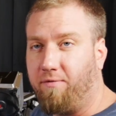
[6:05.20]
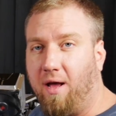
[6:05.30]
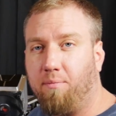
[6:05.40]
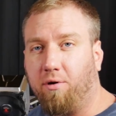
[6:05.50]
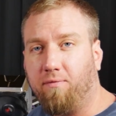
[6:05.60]

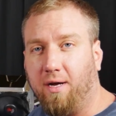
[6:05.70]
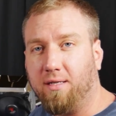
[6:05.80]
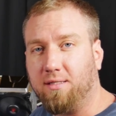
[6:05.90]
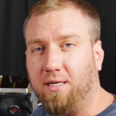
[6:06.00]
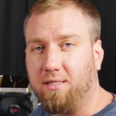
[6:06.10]
fan profile
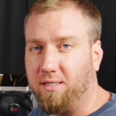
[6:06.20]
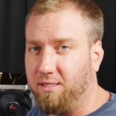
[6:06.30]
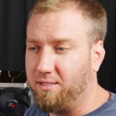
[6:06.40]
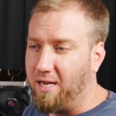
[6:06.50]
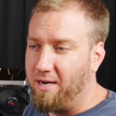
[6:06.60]
is set to the
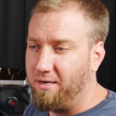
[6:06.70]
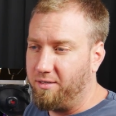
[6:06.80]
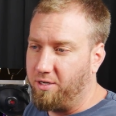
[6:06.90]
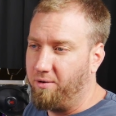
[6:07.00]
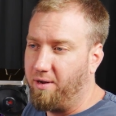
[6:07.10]

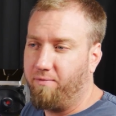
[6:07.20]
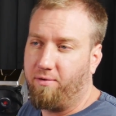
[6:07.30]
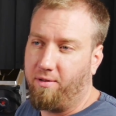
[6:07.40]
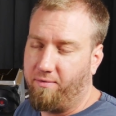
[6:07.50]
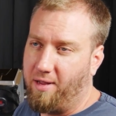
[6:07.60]
standard tuning
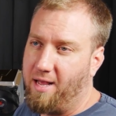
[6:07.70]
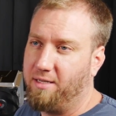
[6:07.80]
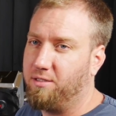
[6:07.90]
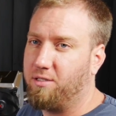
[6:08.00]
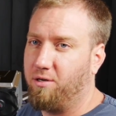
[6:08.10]
for the
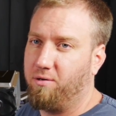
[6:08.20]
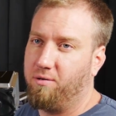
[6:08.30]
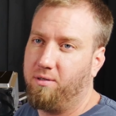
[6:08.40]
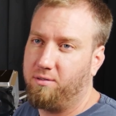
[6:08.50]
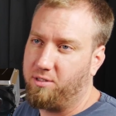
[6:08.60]
fan,
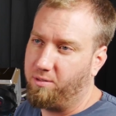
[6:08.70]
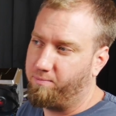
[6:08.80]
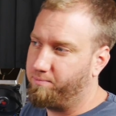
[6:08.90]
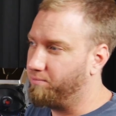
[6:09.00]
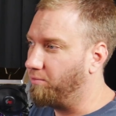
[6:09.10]
so it should
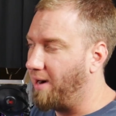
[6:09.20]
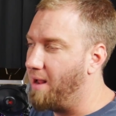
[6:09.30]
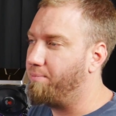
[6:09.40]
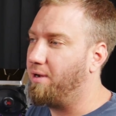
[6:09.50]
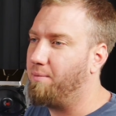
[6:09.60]

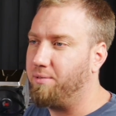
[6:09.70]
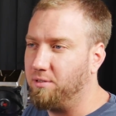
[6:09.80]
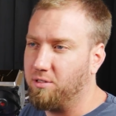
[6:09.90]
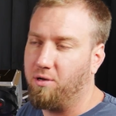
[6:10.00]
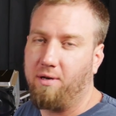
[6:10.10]
ramp up and
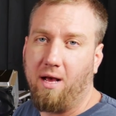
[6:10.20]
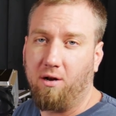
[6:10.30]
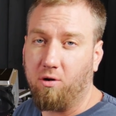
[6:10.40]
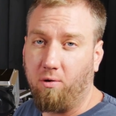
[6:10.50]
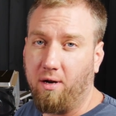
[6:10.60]
slow down
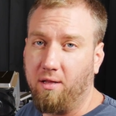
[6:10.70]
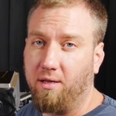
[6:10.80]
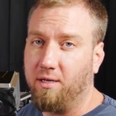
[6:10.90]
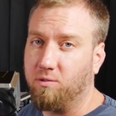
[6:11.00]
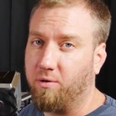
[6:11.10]

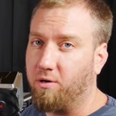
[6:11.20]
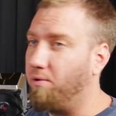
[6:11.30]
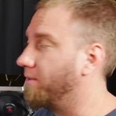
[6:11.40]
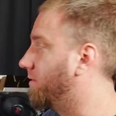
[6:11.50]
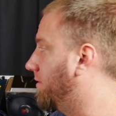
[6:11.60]
accordingly as we're
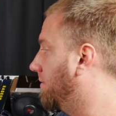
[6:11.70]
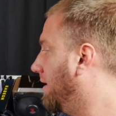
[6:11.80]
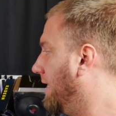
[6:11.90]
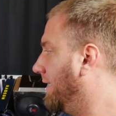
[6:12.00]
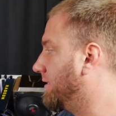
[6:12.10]
going through.
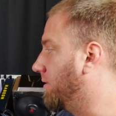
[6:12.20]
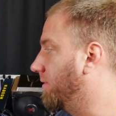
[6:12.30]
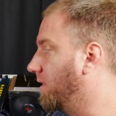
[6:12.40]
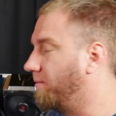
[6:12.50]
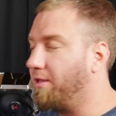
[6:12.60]
So we're
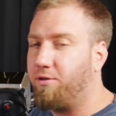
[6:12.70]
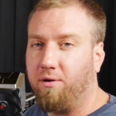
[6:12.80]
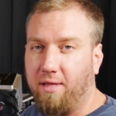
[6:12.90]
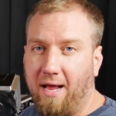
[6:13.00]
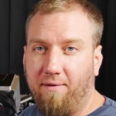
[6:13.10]
gonna run
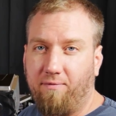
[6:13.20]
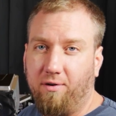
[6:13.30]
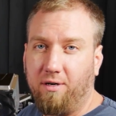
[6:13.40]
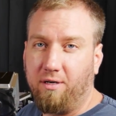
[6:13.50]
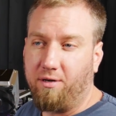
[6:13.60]
through that
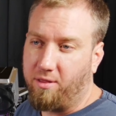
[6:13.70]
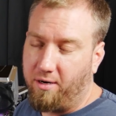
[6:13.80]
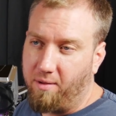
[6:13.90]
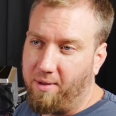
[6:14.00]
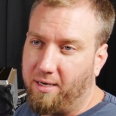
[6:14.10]
for
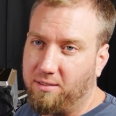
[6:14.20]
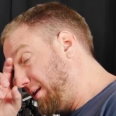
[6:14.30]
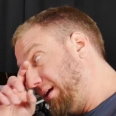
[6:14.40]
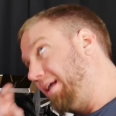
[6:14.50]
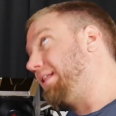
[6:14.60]
30
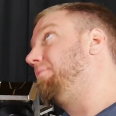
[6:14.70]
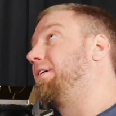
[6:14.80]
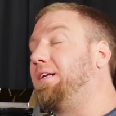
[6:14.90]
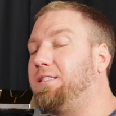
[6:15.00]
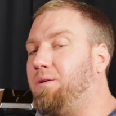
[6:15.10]
minutes, and then we're
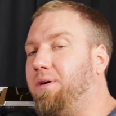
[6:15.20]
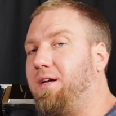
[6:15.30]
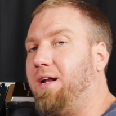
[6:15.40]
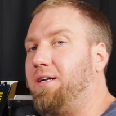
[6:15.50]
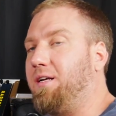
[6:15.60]
gonna see what
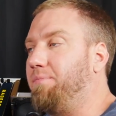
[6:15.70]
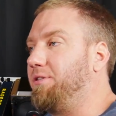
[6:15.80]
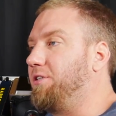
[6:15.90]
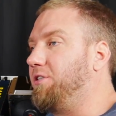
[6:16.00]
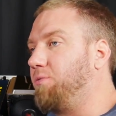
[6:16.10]
kind of
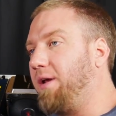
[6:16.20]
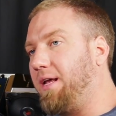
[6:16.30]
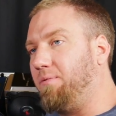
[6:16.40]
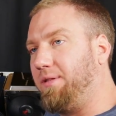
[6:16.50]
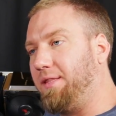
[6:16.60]
temperatures we
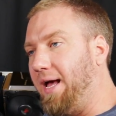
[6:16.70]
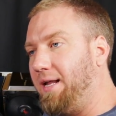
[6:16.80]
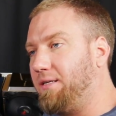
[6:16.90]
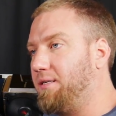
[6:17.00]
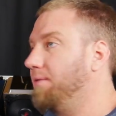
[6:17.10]
get with
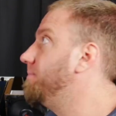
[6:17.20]
that.